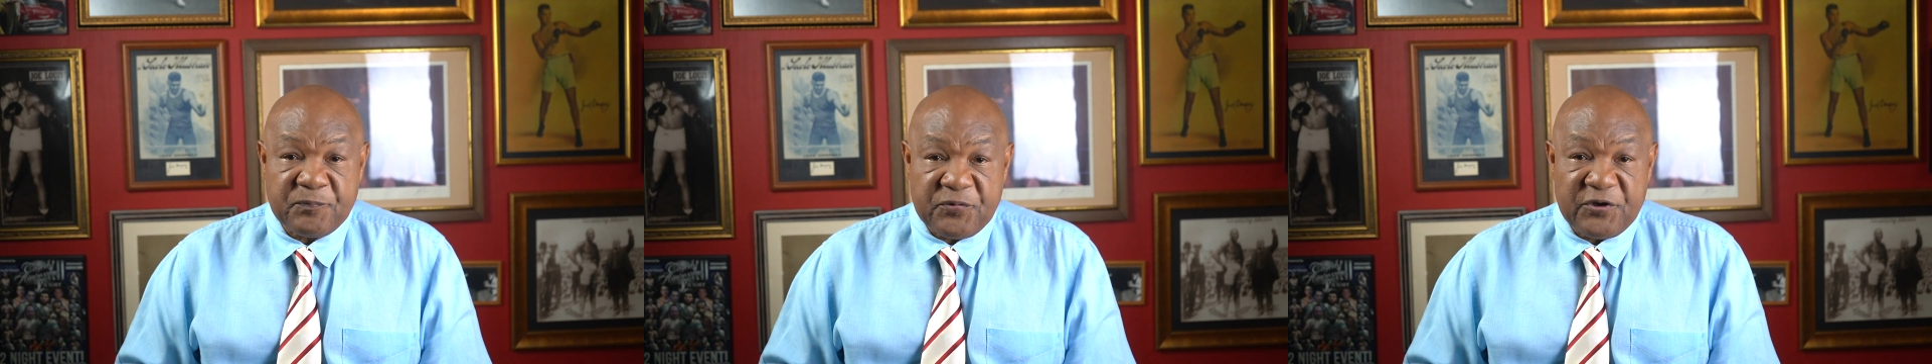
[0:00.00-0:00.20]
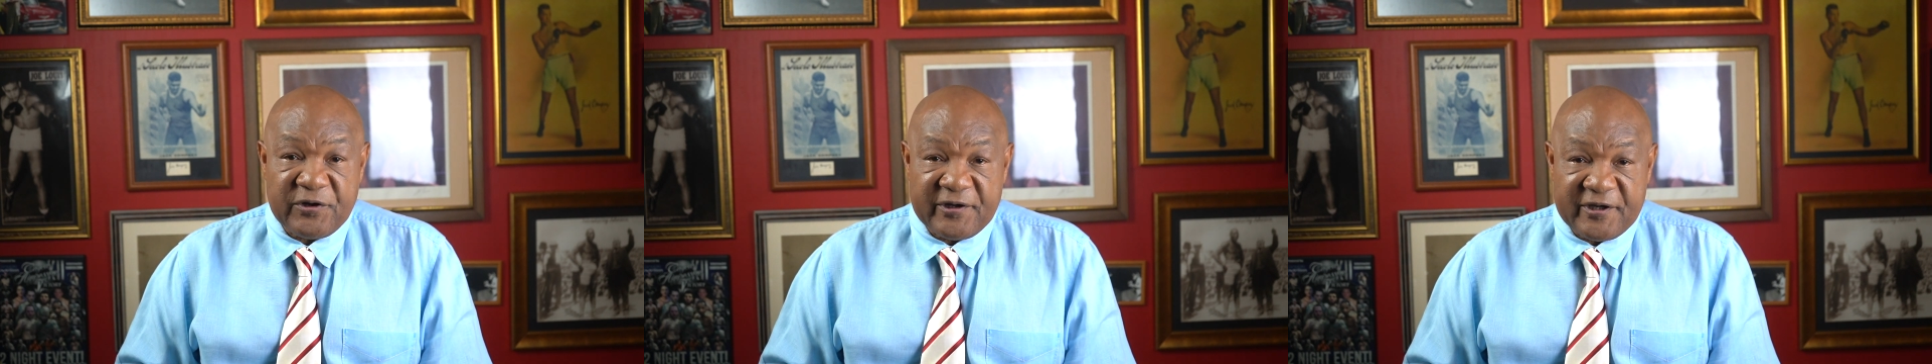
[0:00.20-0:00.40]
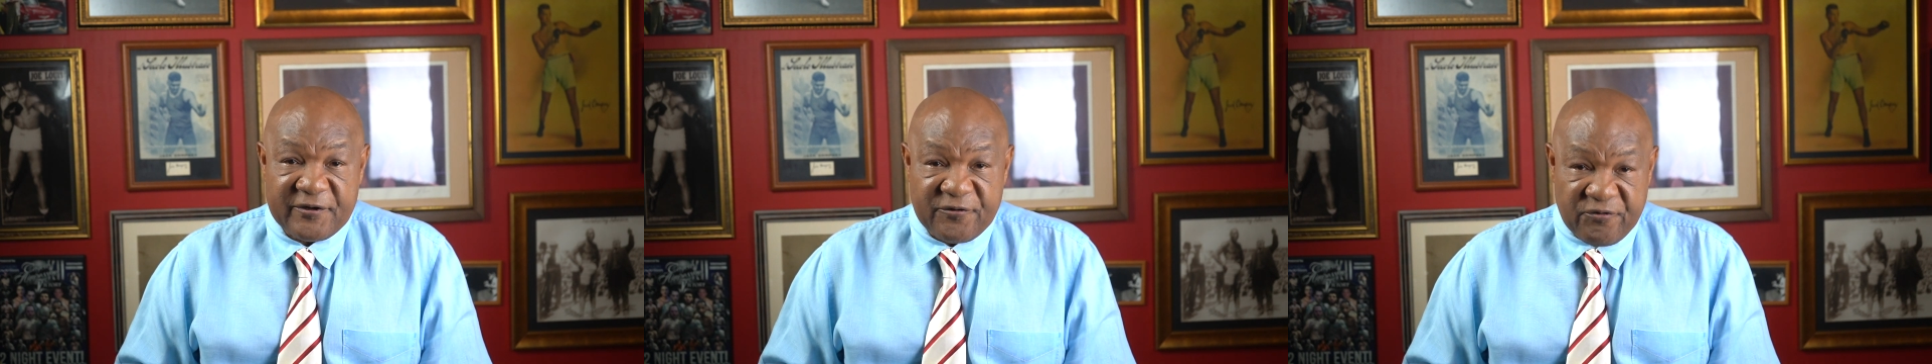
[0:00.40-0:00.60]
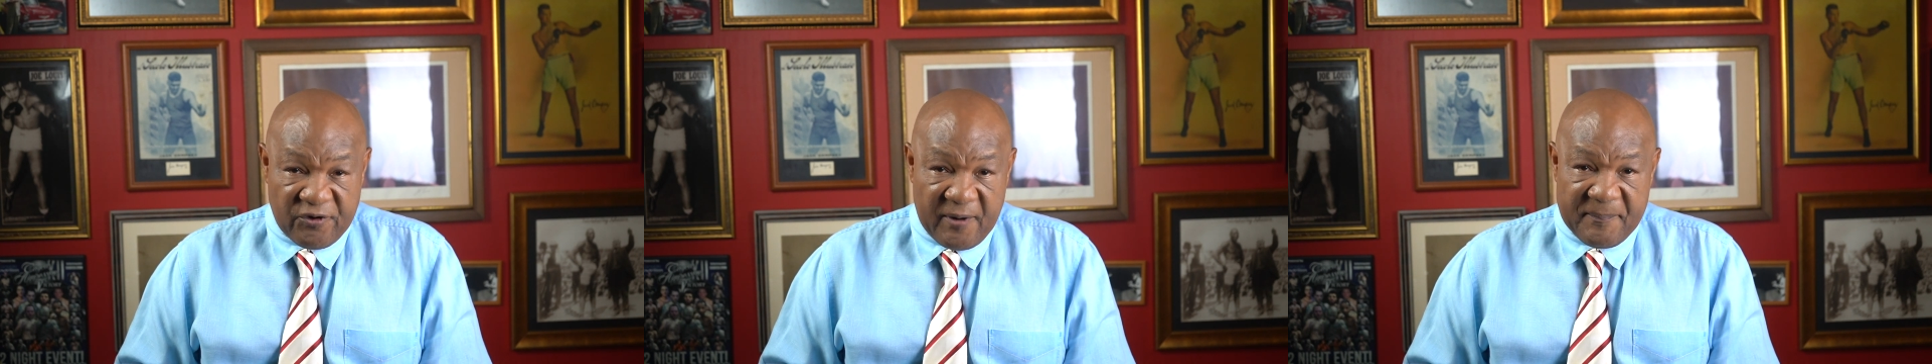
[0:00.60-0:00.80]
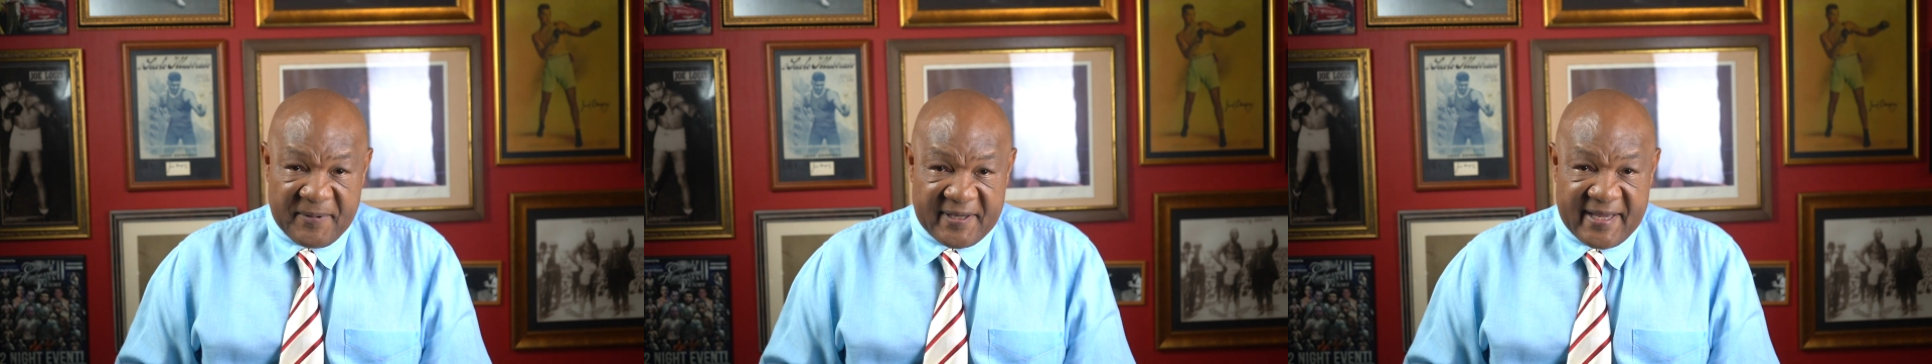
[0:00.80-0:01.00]
purely a
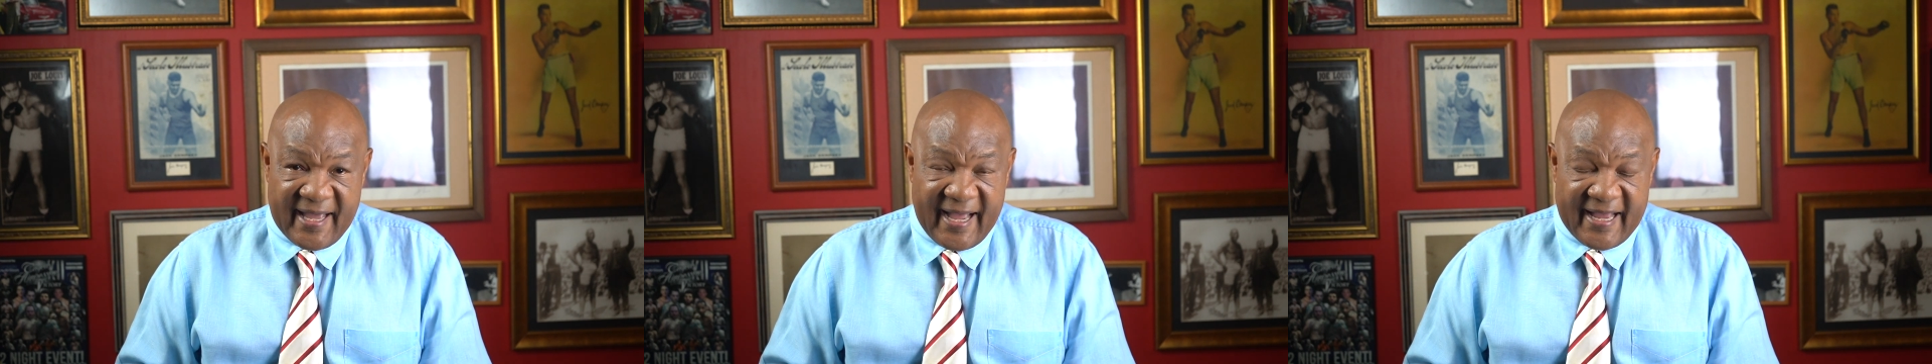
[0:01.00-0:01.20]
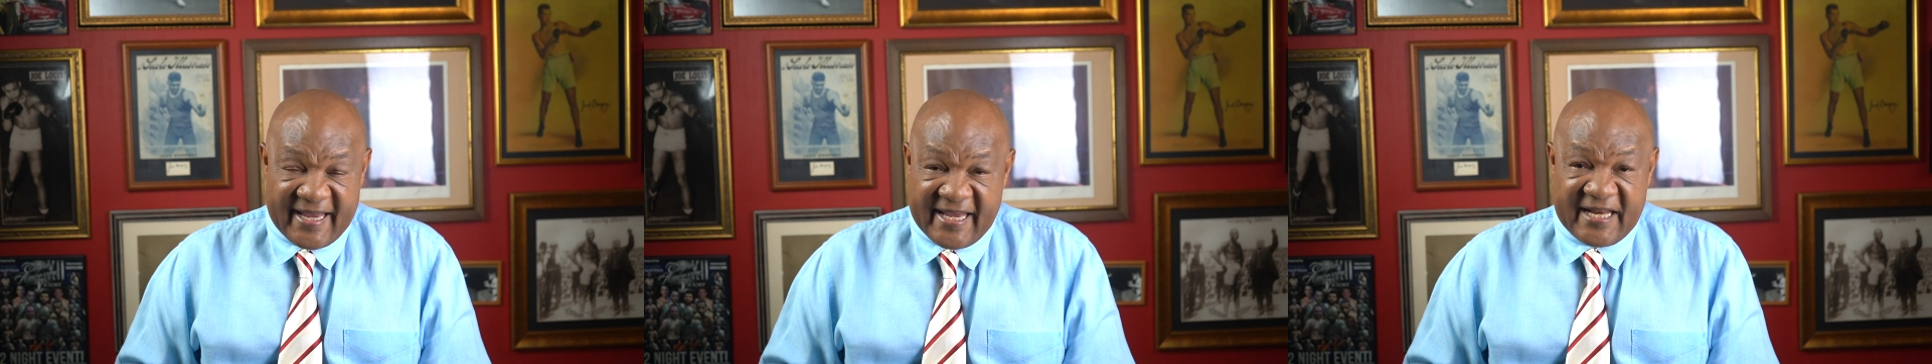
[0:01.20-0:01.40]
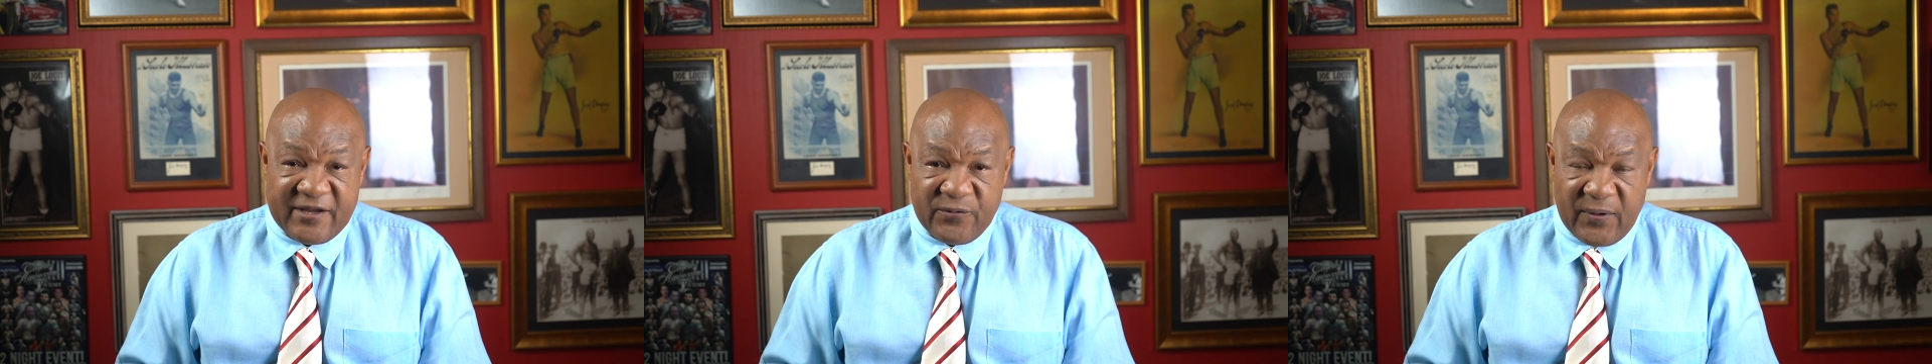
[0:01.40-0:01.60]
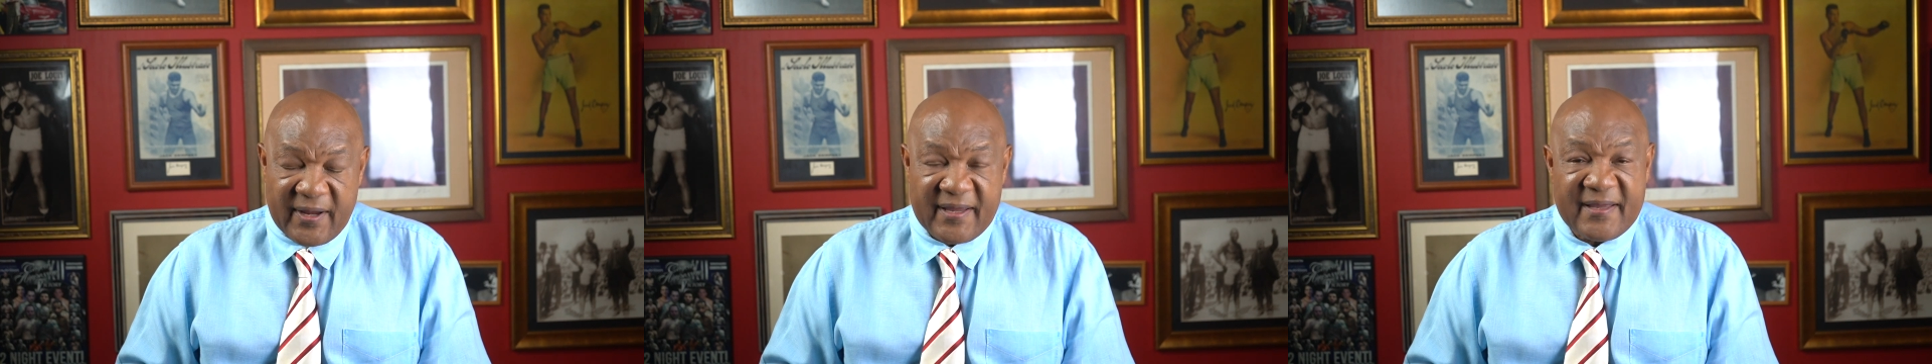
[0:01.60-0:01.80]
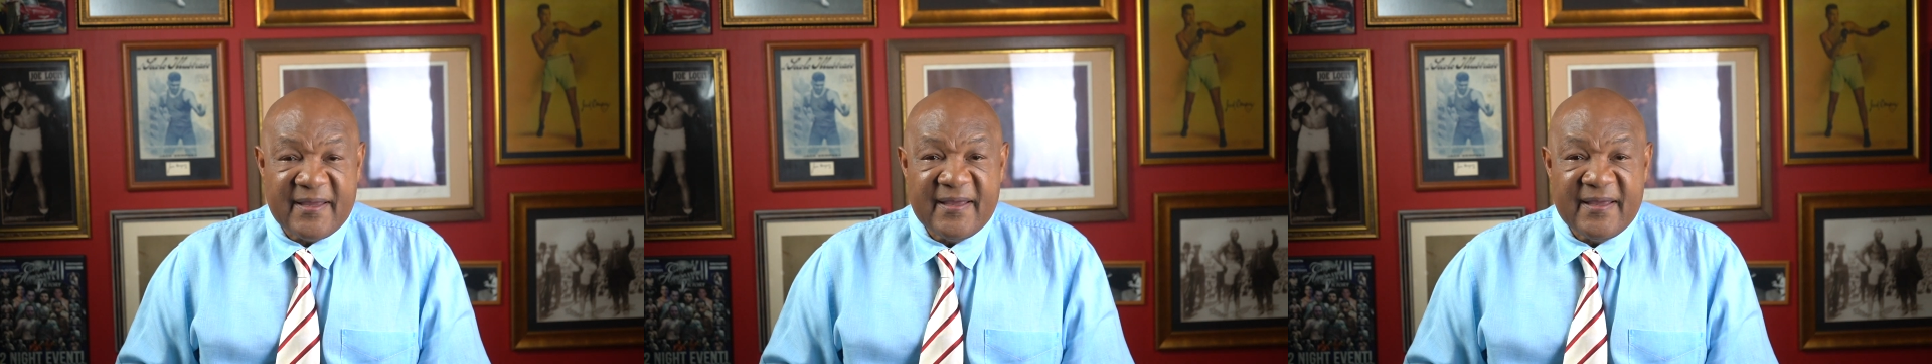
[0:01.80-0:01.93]
grumpy guy anyway.